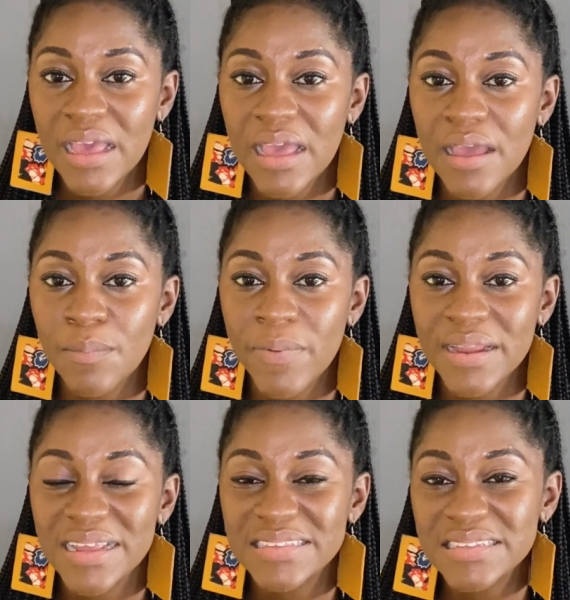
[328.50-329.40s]
a
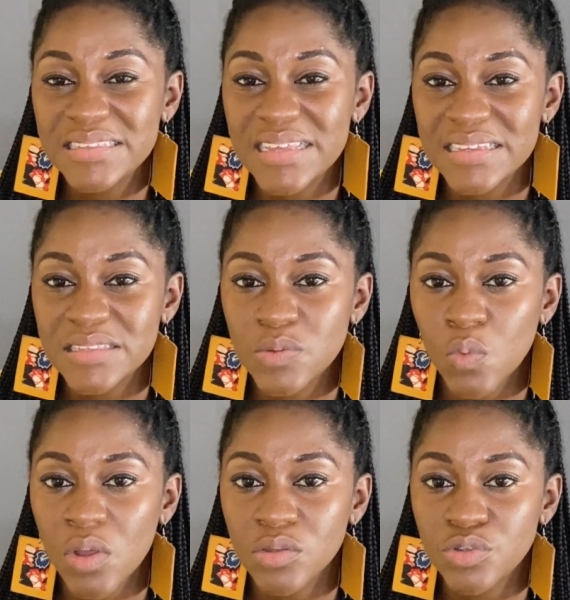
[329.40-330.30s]
pregnancy test
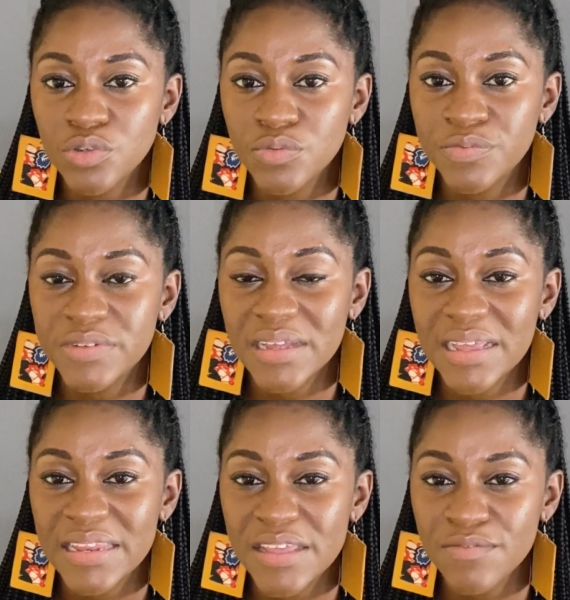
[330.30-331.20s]
while you've done
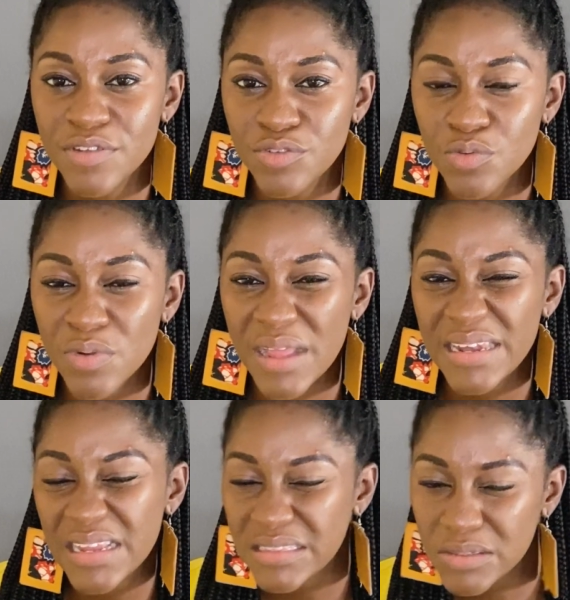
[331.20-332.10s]
an in vitro a
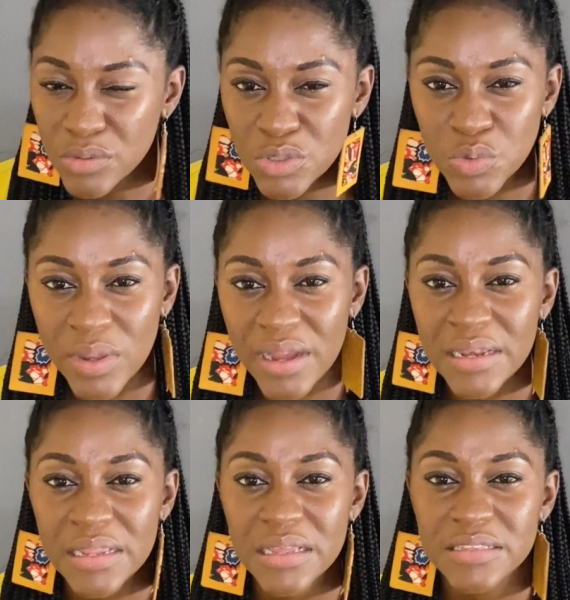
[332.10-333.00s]
little too
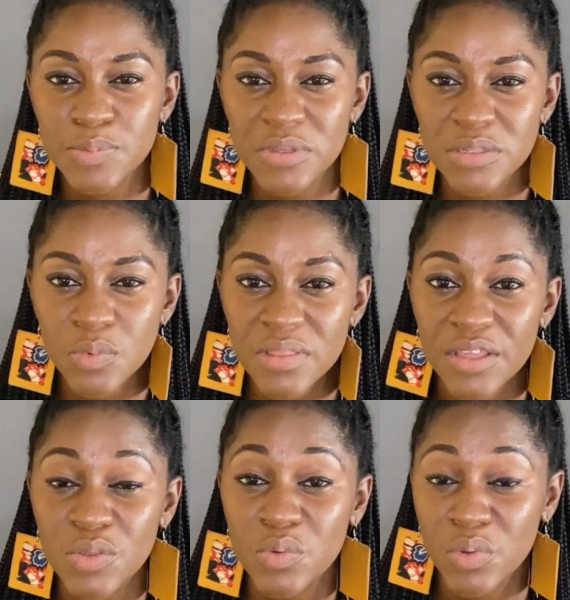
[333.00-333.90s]
early, it's possible
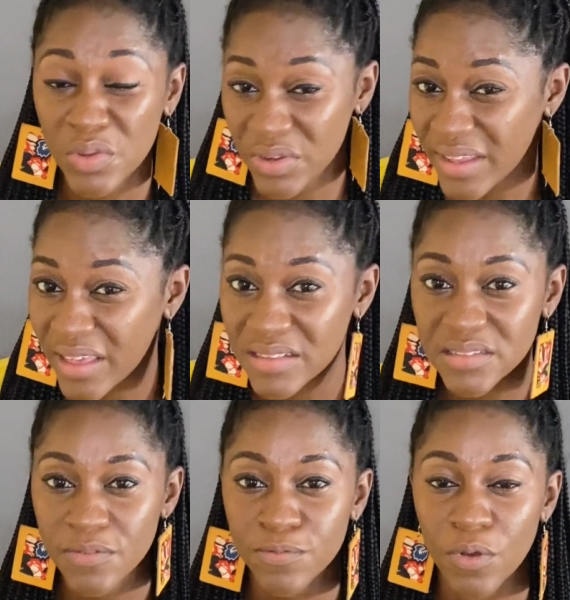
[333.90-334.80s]
that you could get
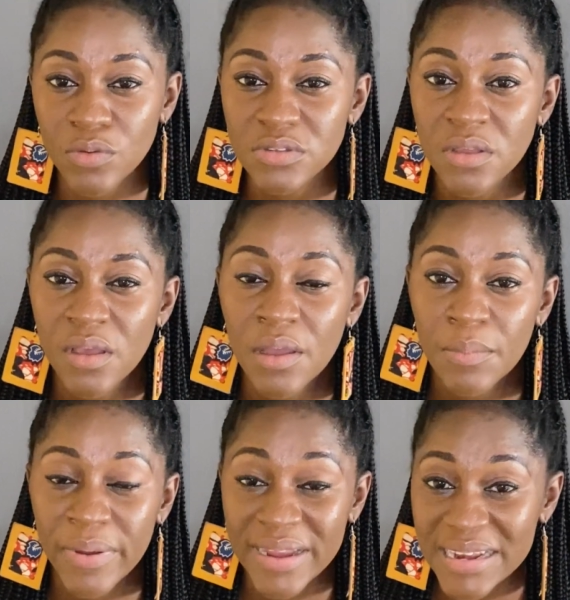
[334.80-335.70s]
a false
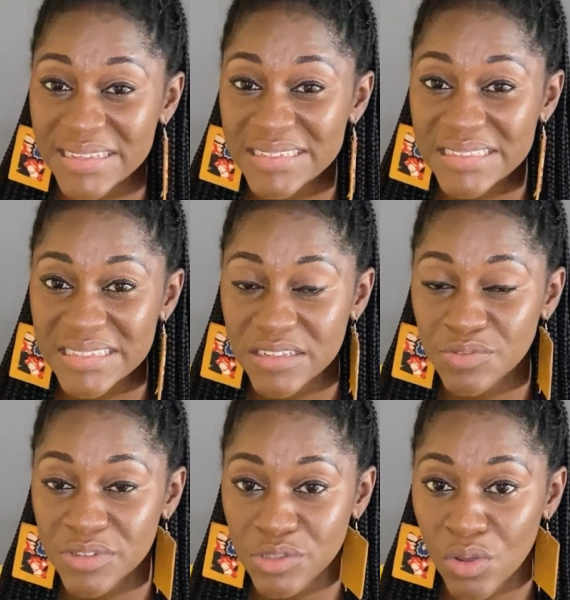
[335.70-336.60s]
pregnancy test
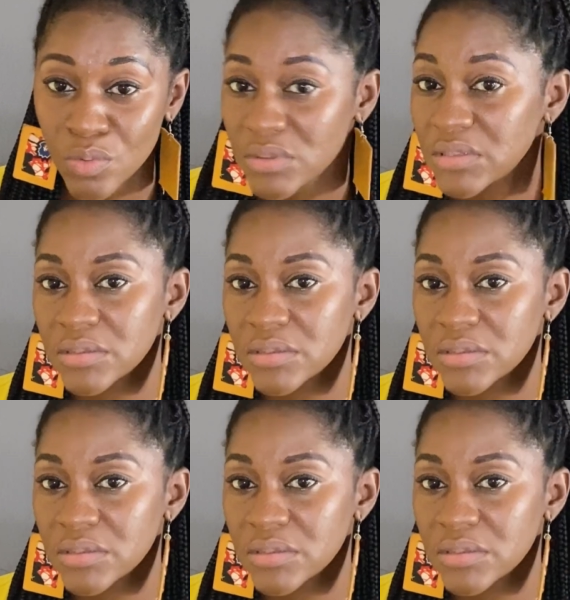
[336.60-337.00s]
result.